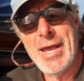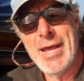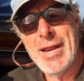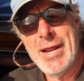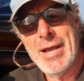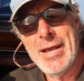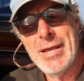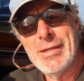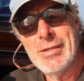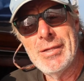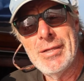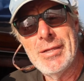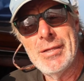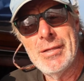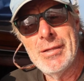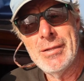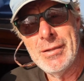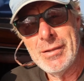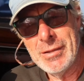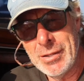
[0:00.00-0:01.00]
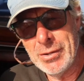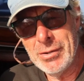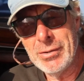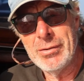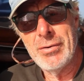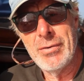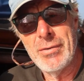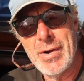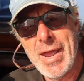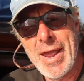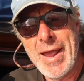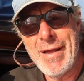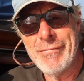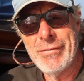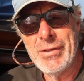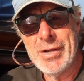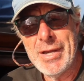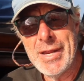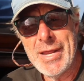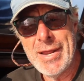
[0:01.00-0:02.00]
and I still don't
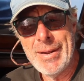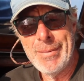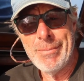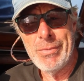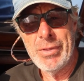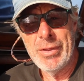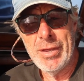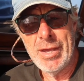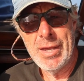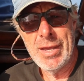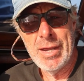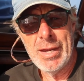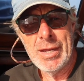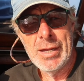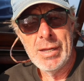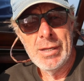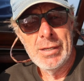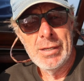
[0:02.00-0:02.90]
have the damn thing.